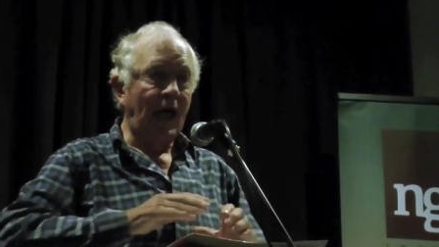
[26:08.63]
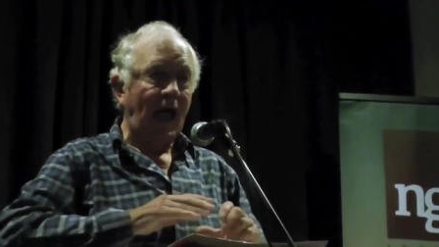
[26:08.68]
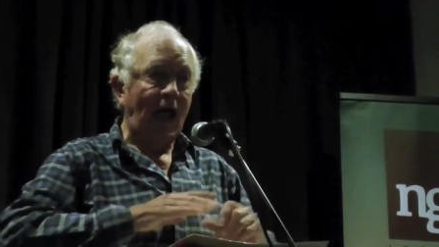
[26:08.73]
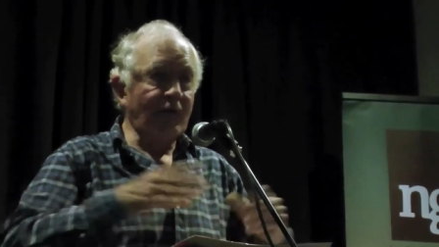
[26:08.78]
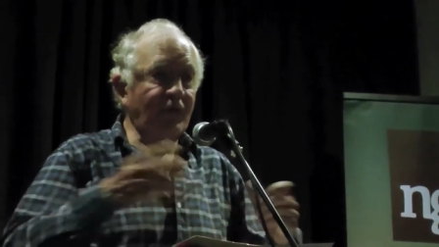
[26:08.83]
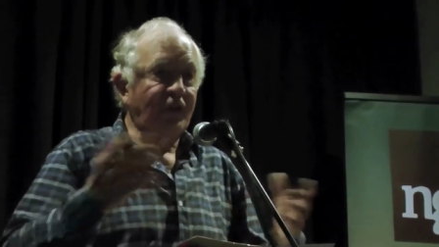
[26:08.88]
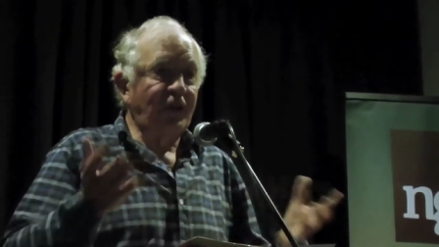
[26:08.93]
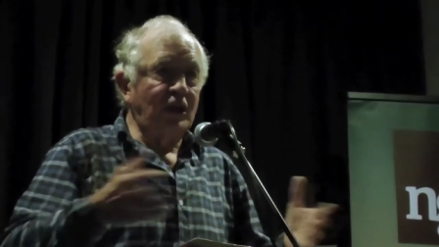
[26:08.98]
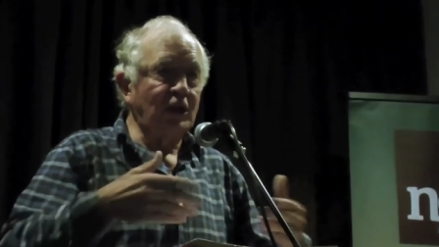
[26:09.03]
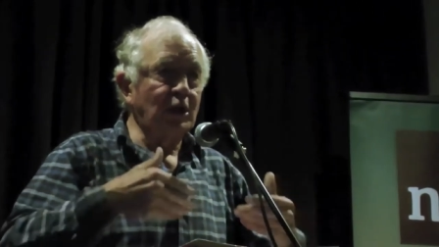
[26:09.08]

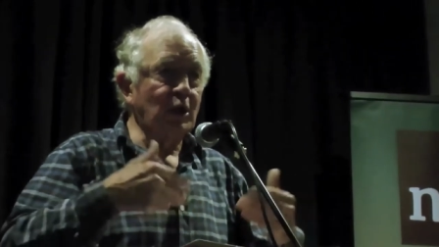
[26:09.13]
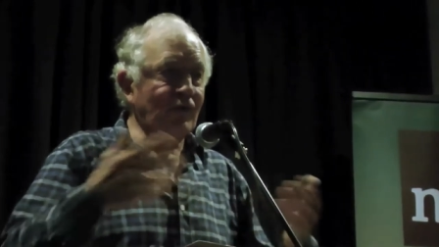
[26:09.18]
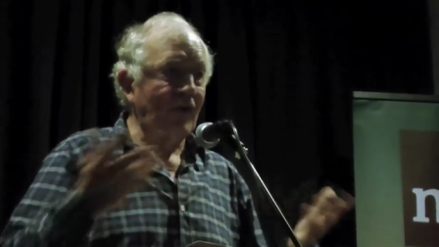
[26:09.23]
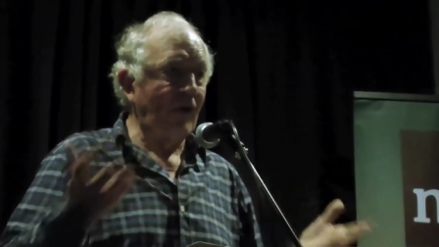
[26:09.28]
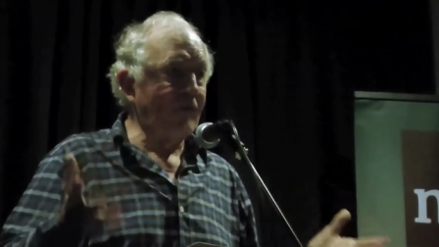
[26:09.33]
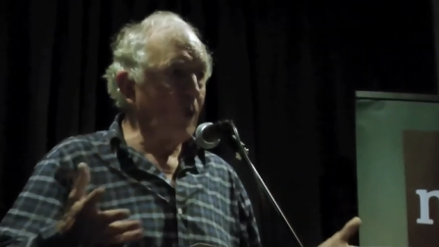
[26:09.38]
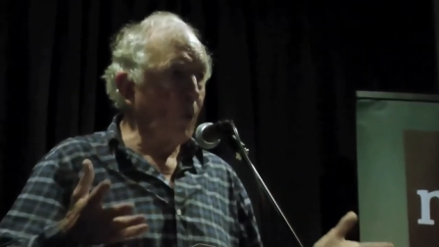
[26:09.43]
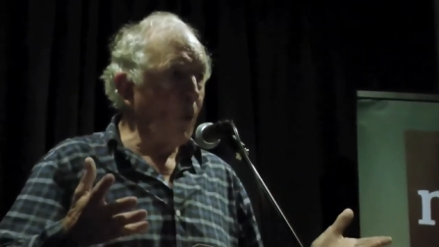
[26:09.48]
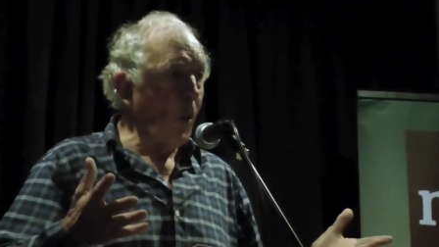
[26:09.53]
Everything you've ever